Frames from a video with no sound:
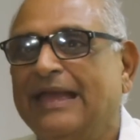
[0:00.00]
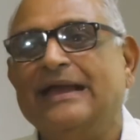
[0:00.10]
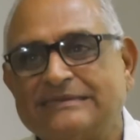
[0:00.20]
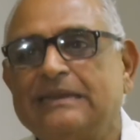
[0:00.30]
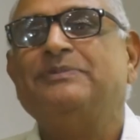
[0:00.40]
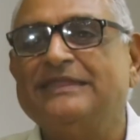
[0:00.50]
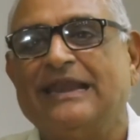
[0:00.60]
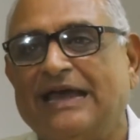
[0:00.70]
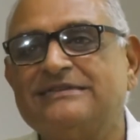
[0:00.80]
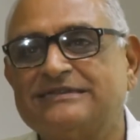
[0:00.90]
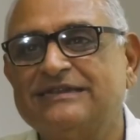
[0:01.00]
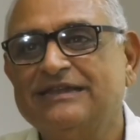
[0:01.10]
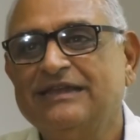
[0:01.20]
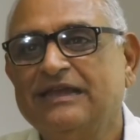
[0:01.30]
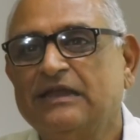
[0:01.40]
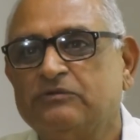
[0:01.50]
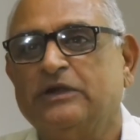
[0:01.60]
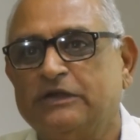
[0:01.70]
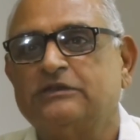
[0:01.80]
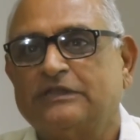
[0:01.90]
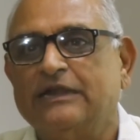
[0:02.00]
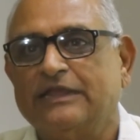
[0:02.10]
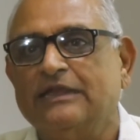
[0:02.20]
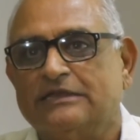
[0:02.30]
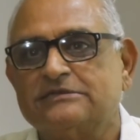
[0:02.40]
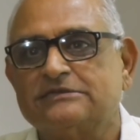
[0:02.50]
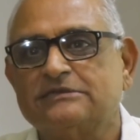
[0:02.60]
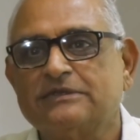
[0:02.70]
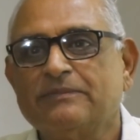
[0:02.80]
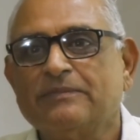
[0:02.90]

except in the last twenty to thirty years.